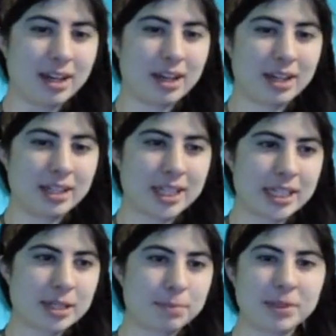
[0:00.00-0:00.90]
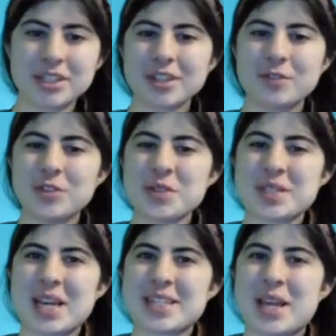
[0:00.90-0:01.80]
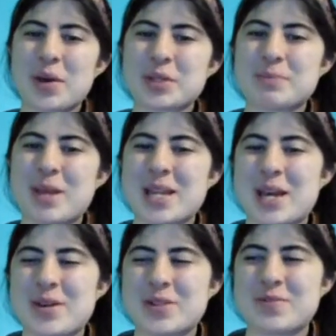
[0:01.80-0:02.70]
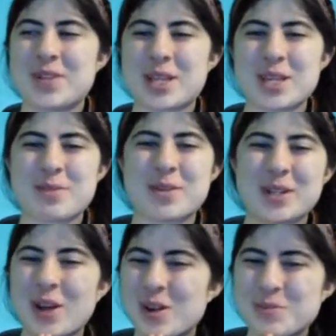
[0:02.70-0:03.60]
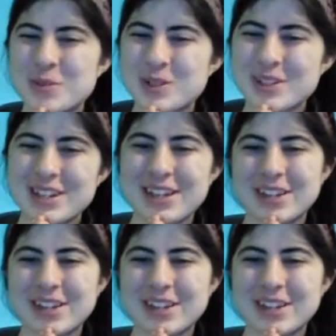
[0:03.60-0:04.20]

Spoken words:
like building a full-size house made out of nothing but cardboard,